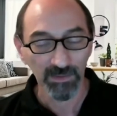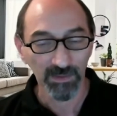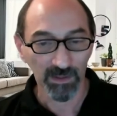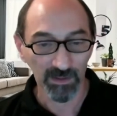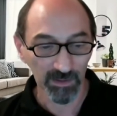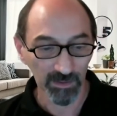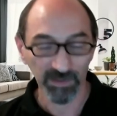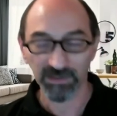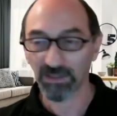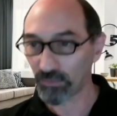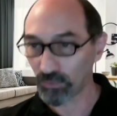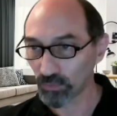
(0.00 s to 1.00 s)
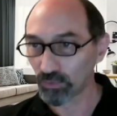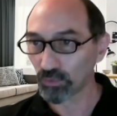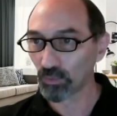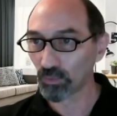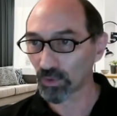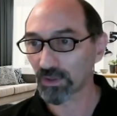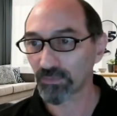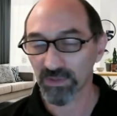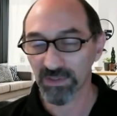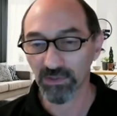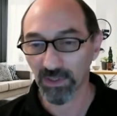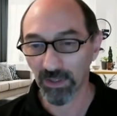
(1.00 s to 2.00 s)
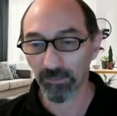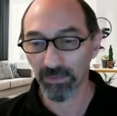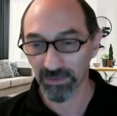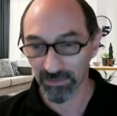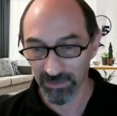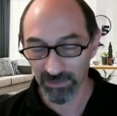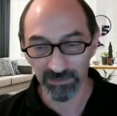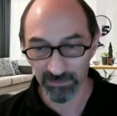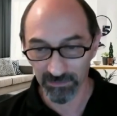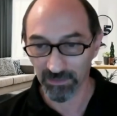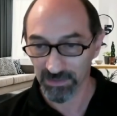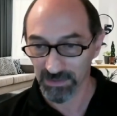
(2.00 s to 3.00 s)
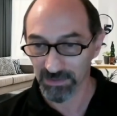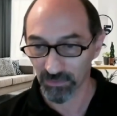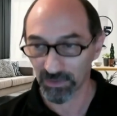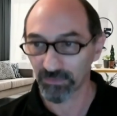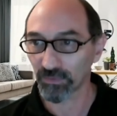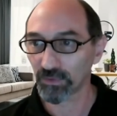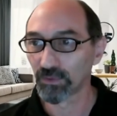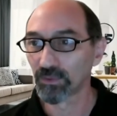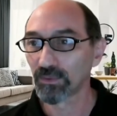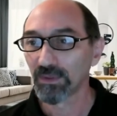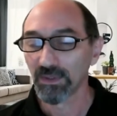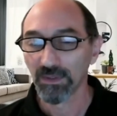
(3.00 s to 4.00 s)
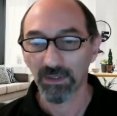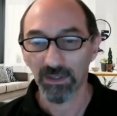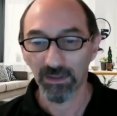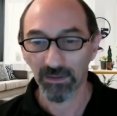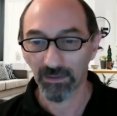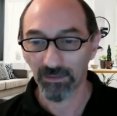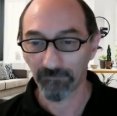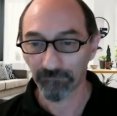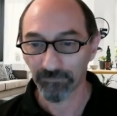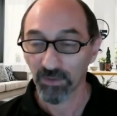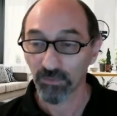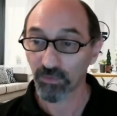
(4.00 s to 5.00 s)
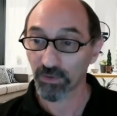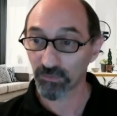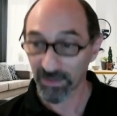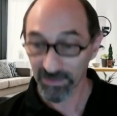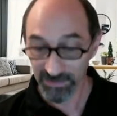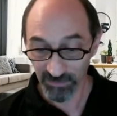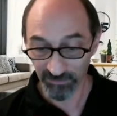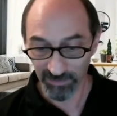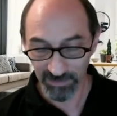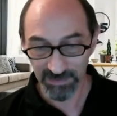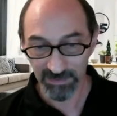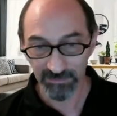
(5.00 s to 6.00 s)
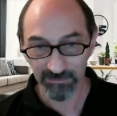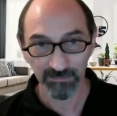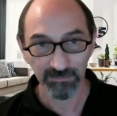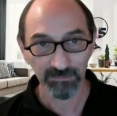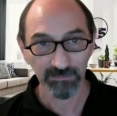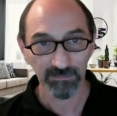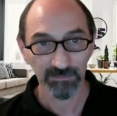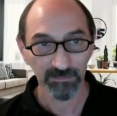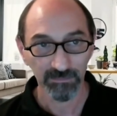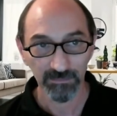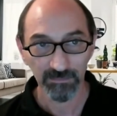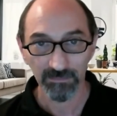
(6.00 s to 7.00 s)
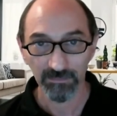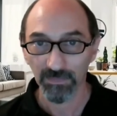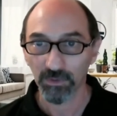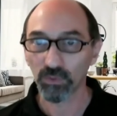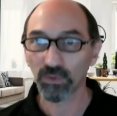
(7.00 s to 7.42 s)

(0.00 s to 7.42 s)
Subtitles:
But if you do work for such a company, then that's great for you. For the rest of us, you